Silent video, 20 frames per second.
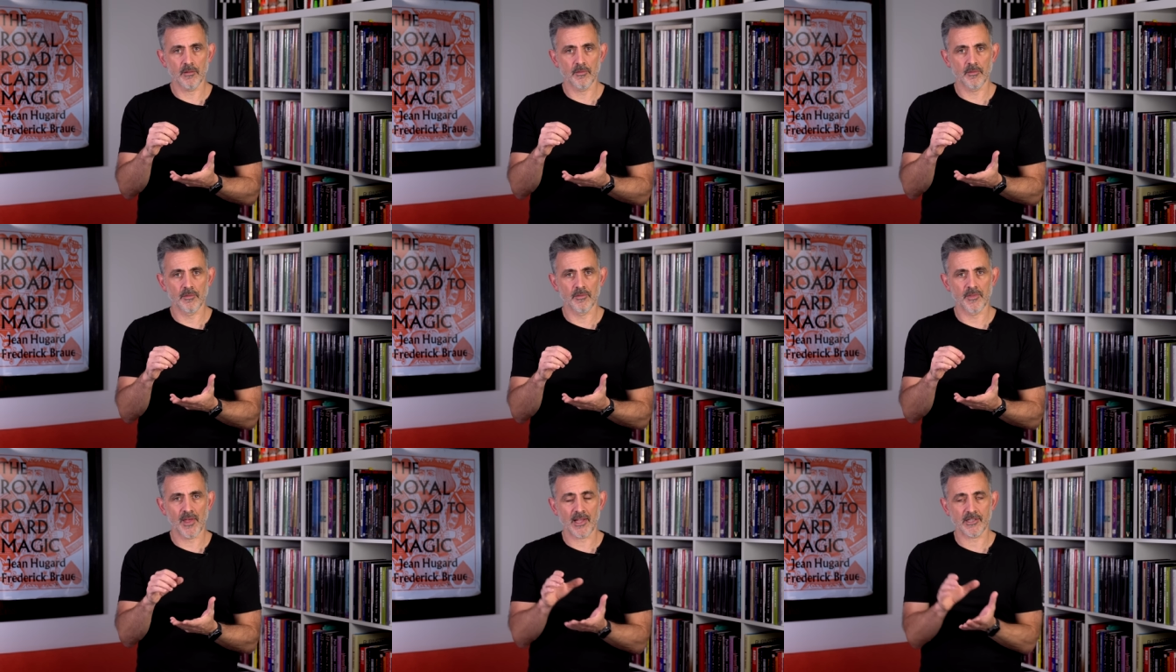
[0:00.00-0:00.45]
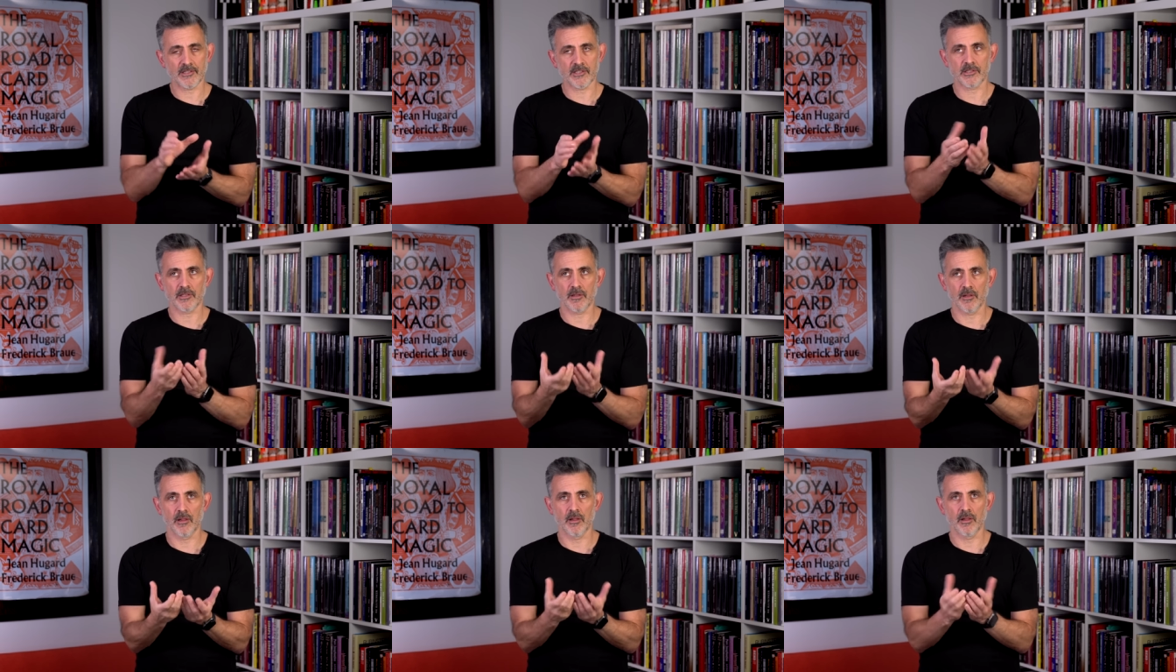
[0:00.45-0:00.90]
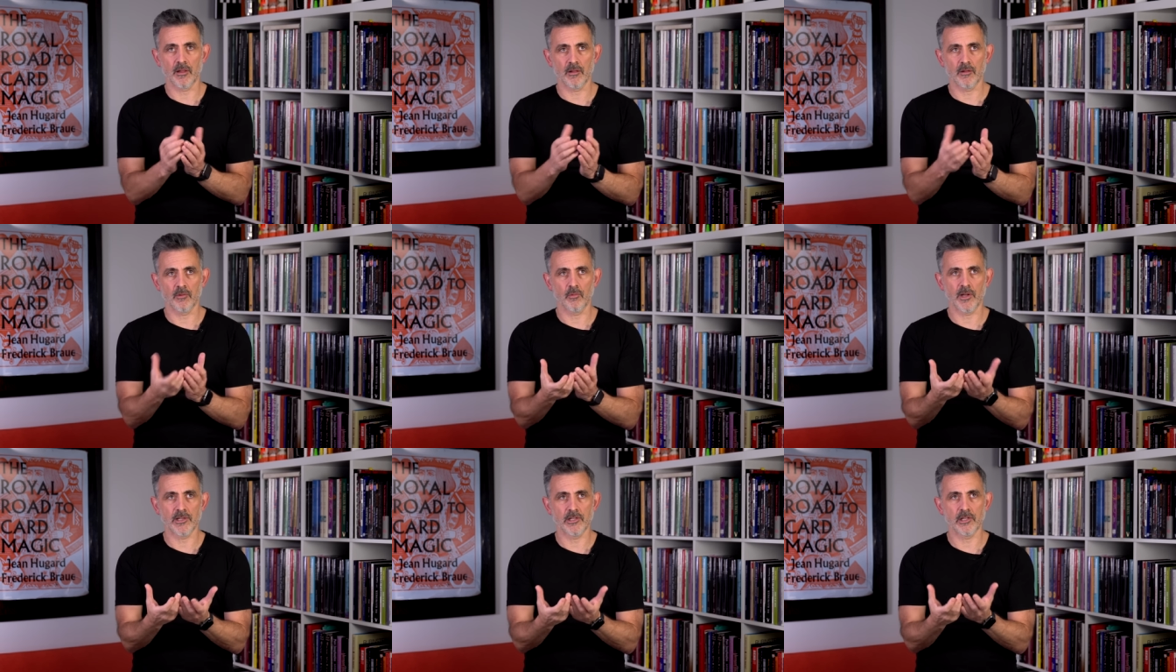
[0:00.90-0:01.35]
That's uh,
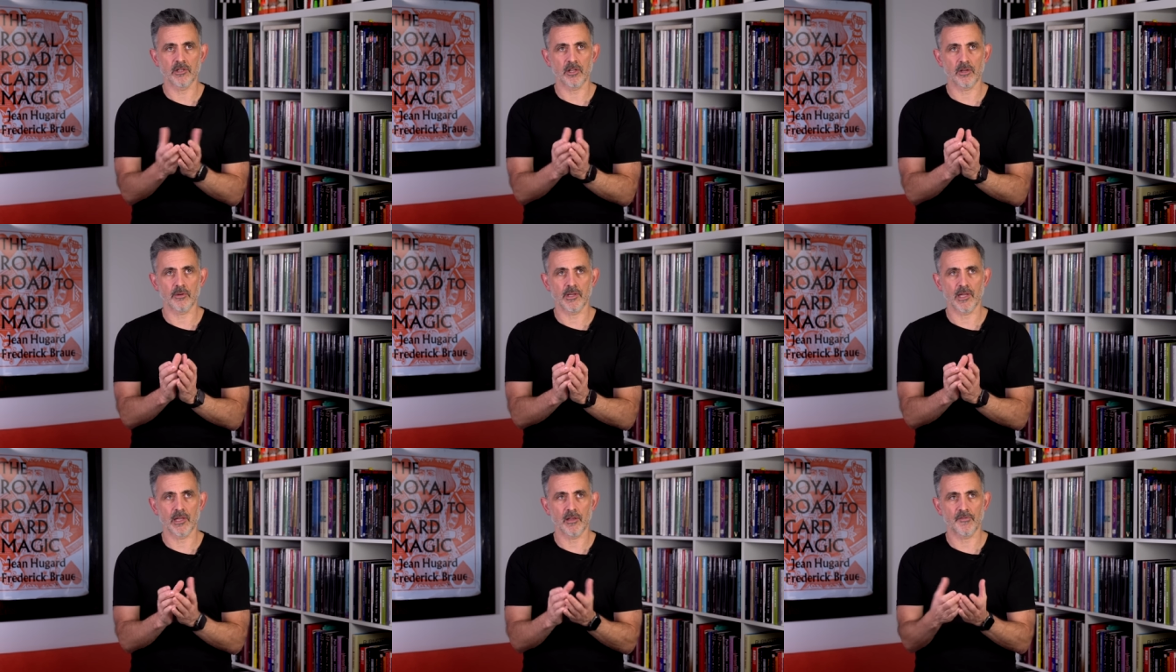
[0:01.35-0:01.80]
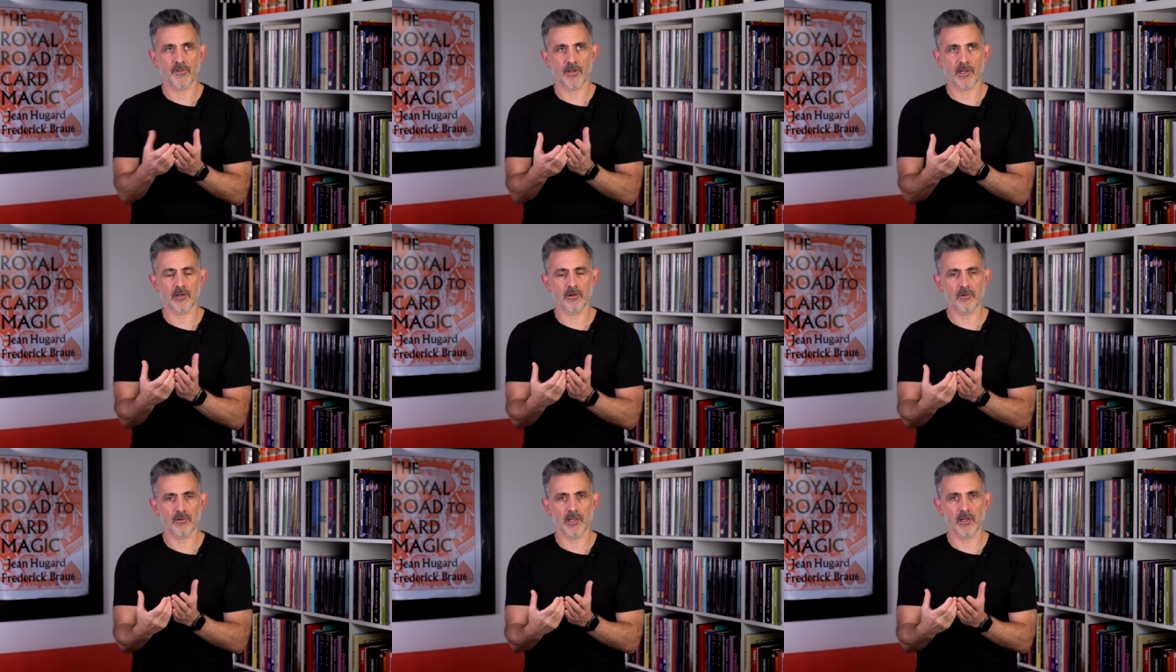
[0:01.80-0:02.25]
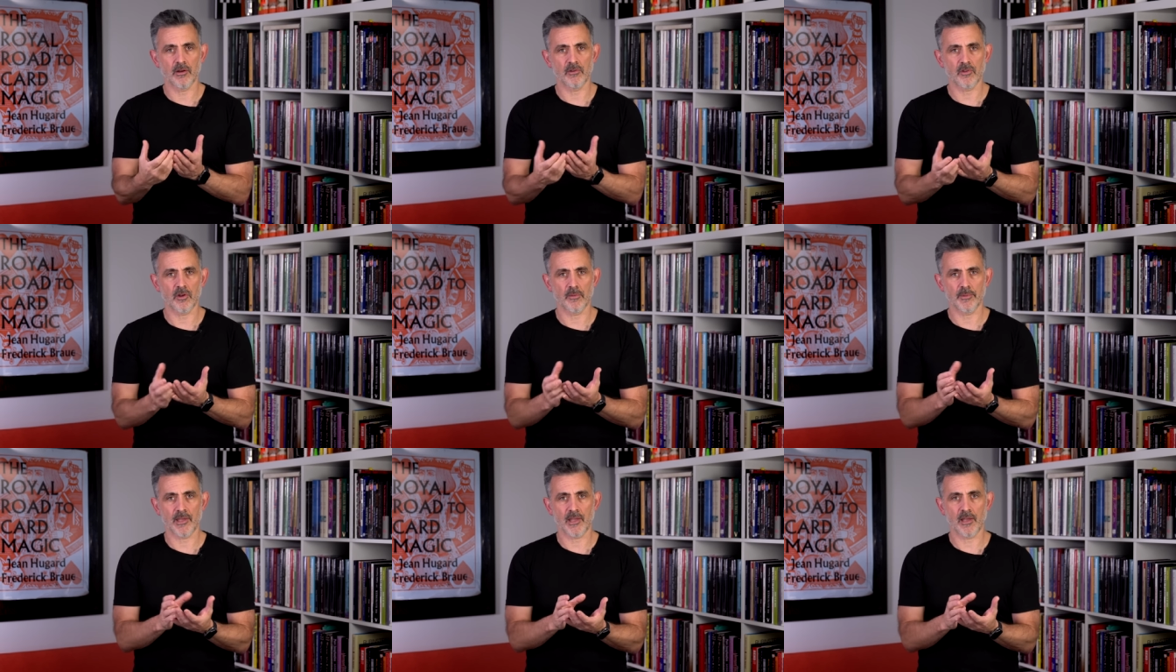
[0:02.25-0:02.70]
when you're doing it, you're thinking, oh yeah, I've
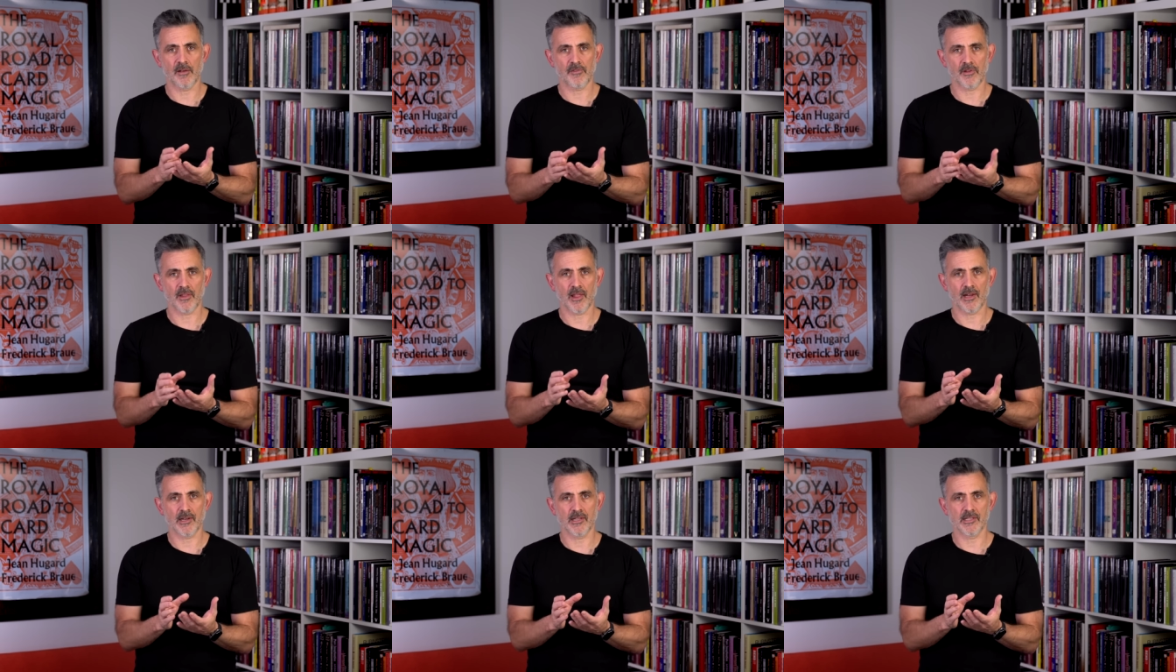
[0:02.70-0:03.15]
got to be careful of that.